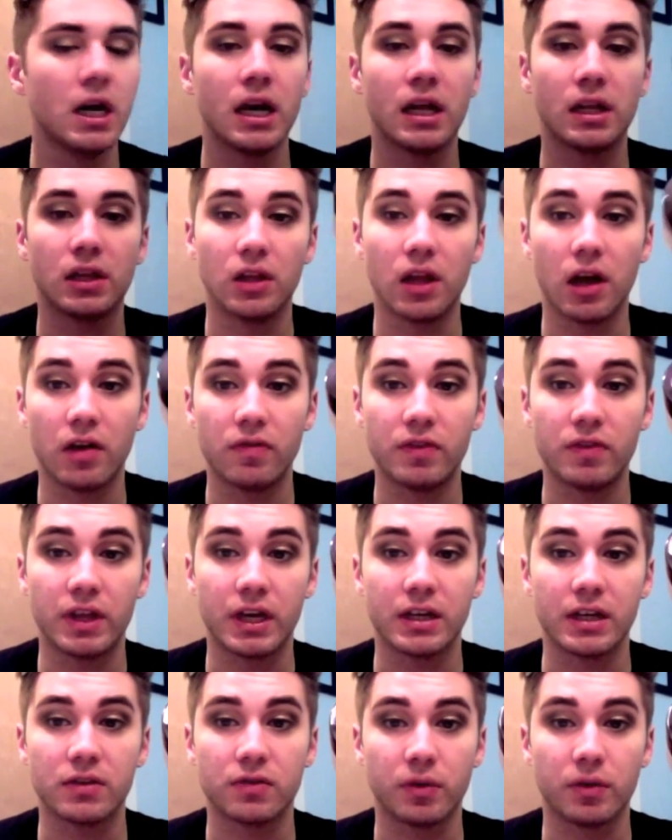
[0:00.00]
Love
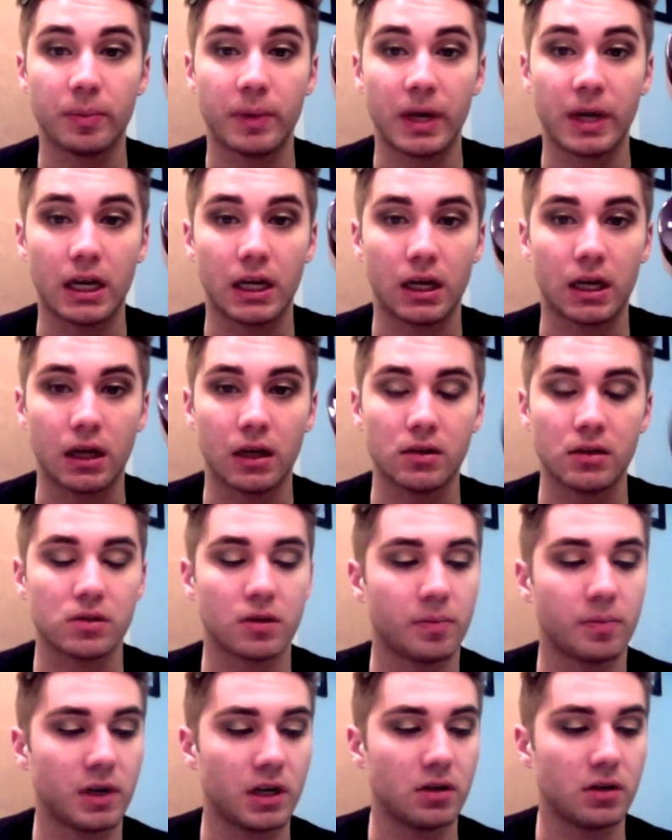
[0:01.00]
this for baking, so I'm
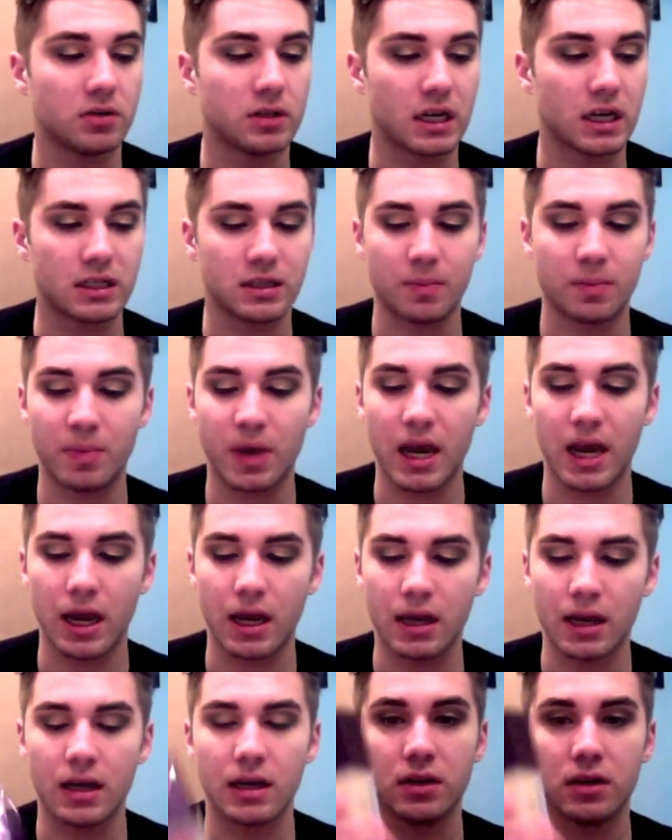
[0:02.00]
going to use that to
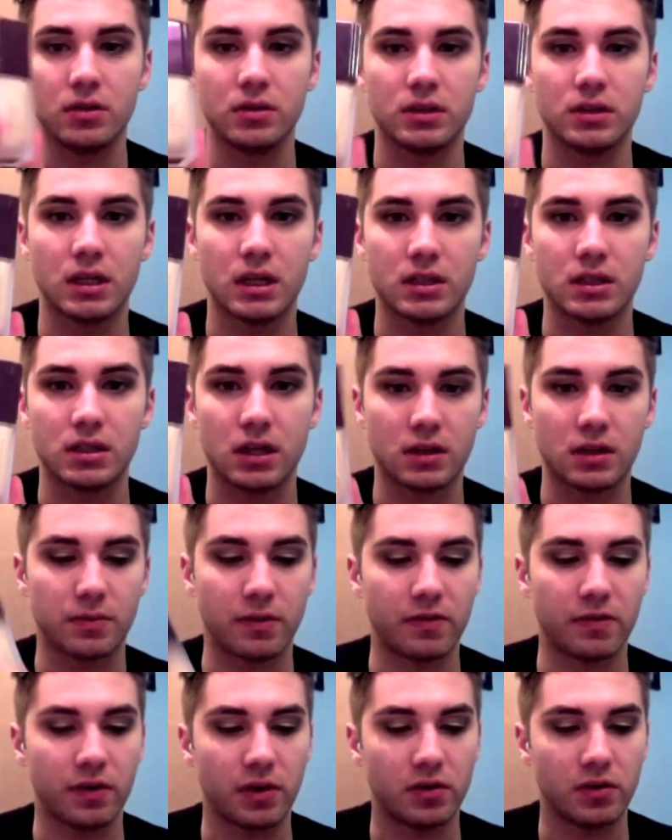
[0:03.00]
bake, use this as my
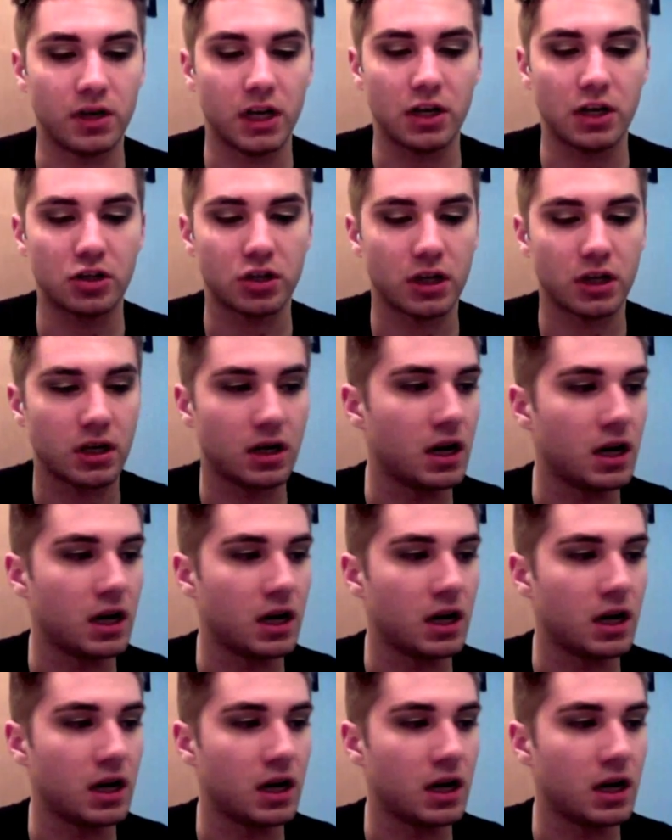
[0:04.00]
foundation.